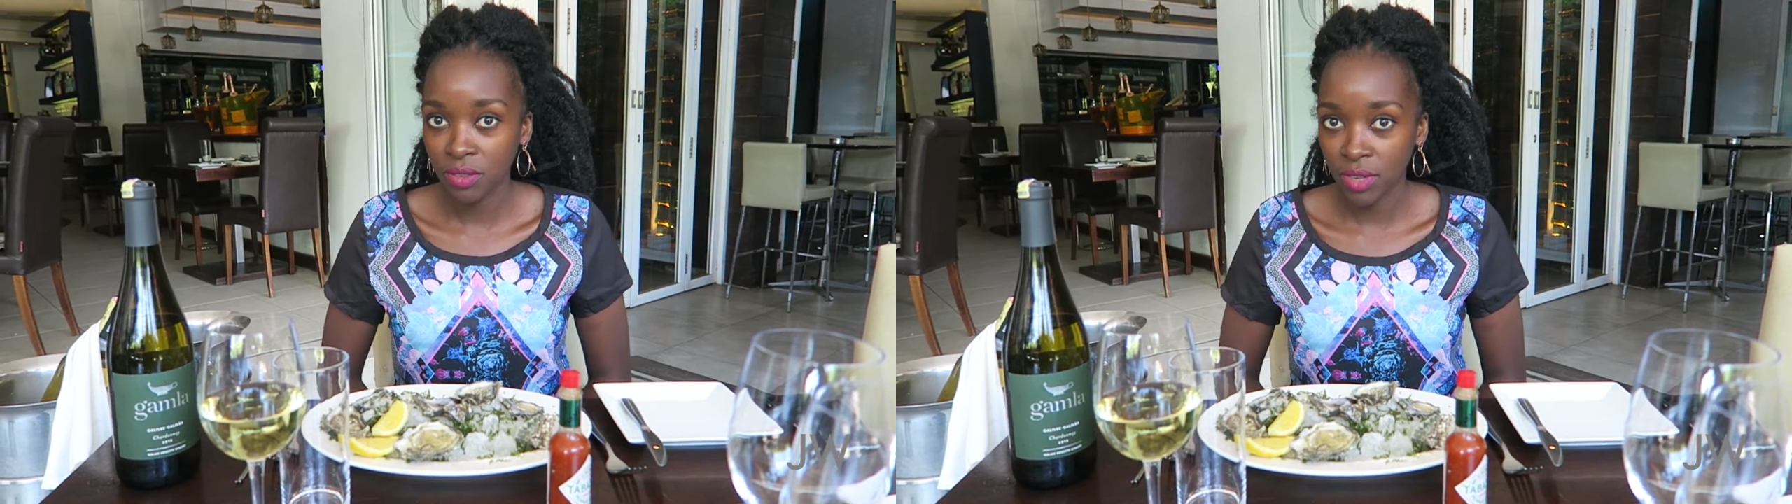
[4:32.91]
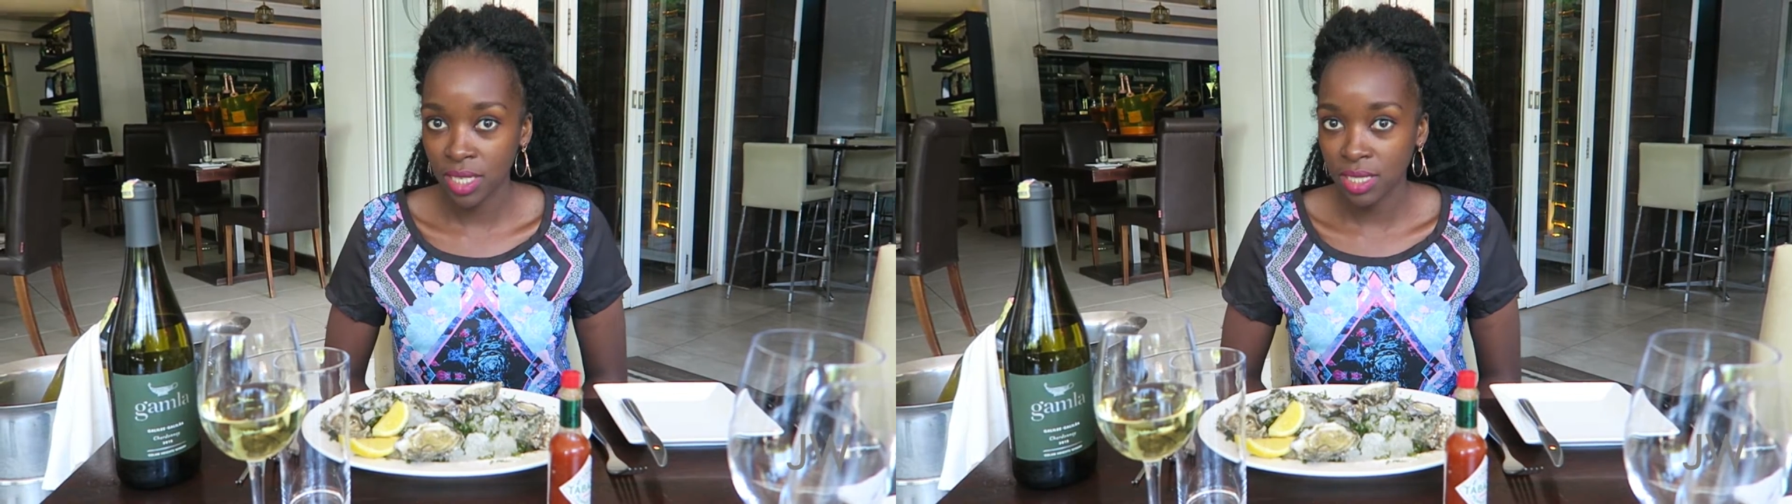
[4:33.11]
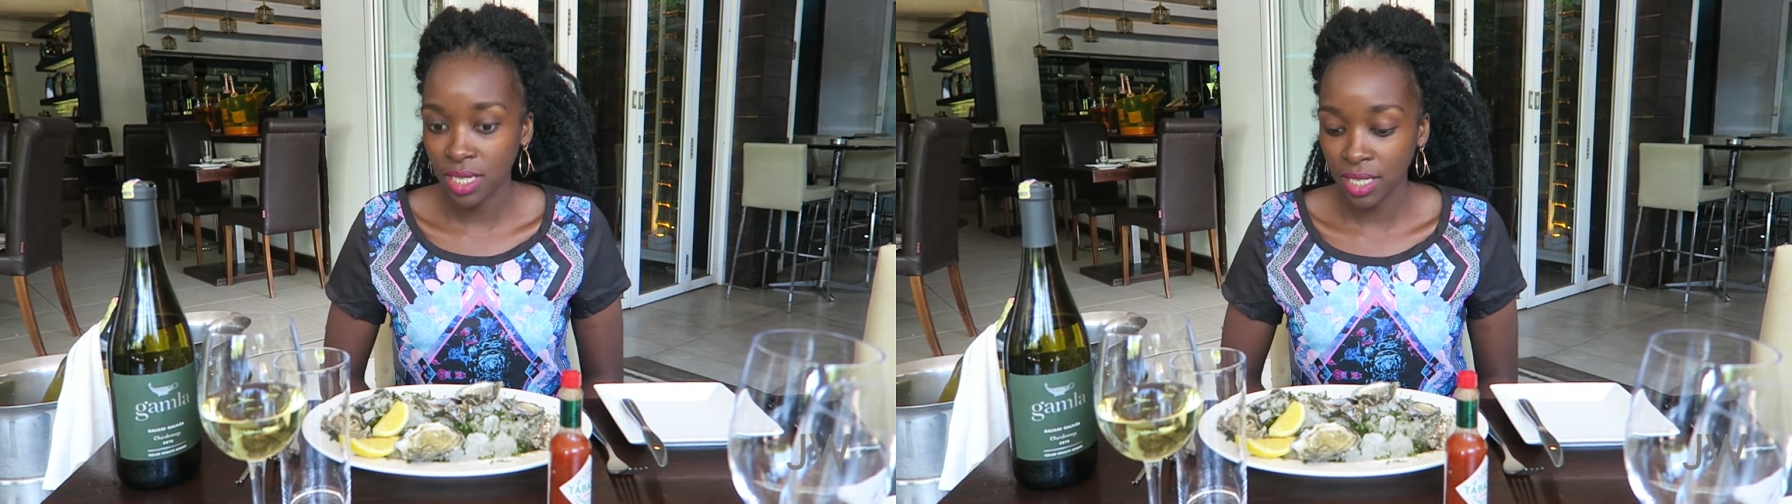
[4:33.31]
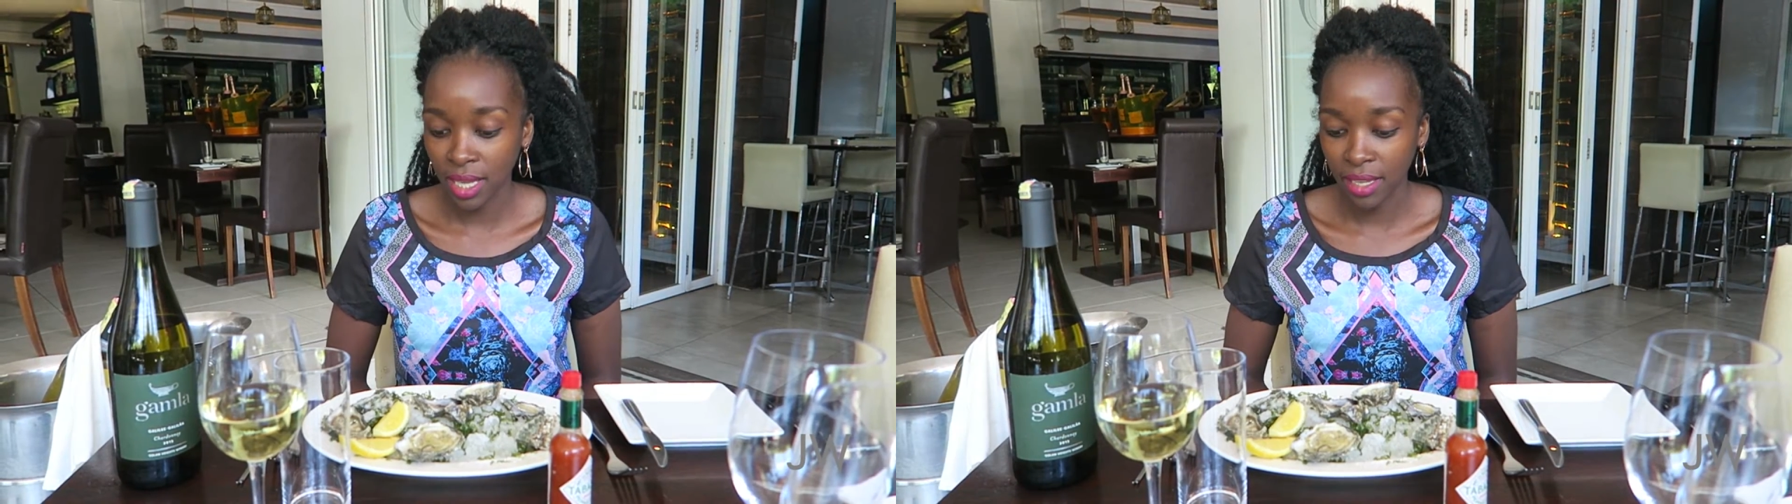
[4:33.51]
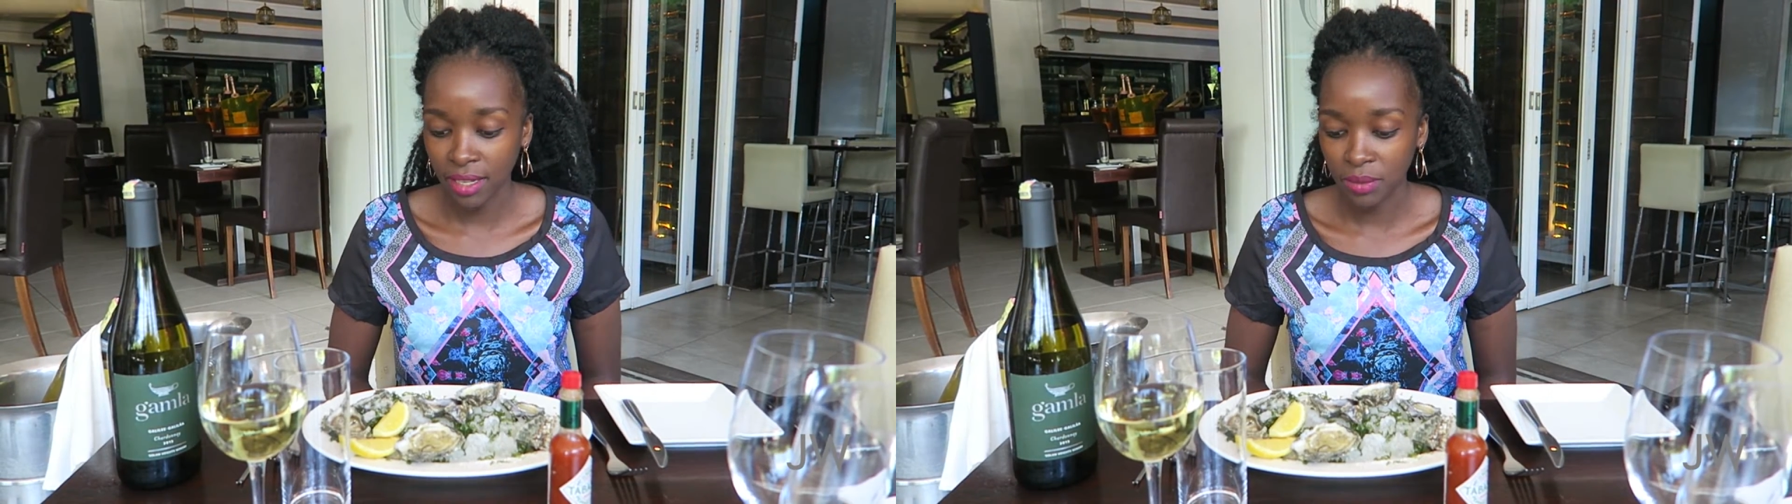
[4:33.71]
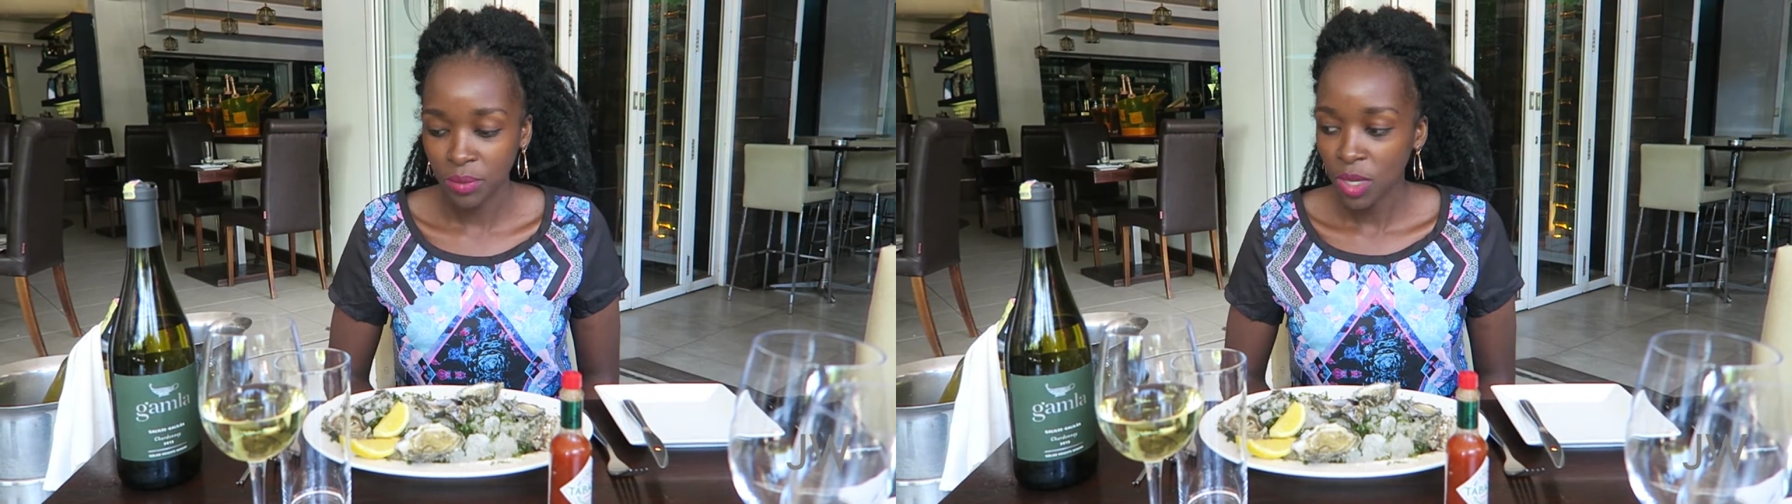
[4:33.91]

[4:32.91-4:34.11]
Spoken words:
event in Kenya.